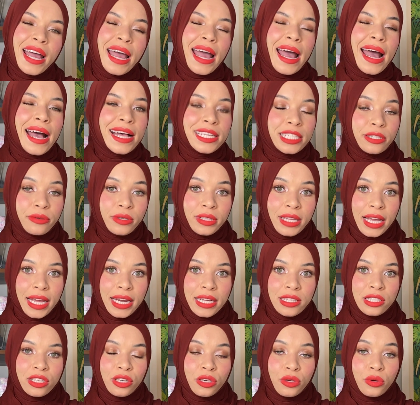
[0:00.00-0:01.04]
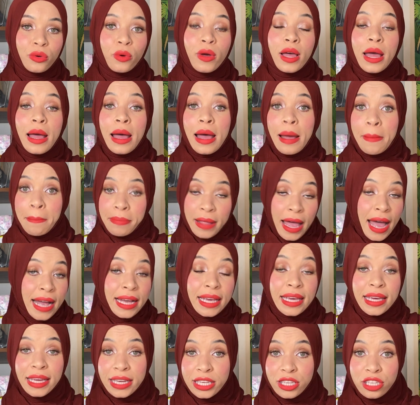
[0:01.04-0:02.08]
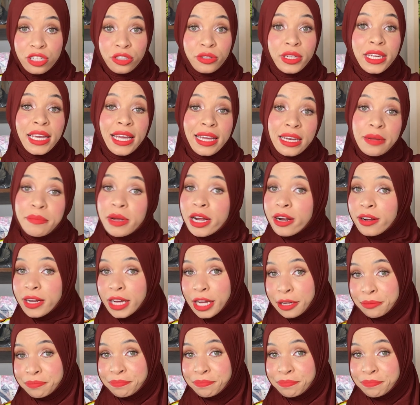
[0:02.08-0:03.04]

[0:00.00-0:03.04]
as it related to Black history in America.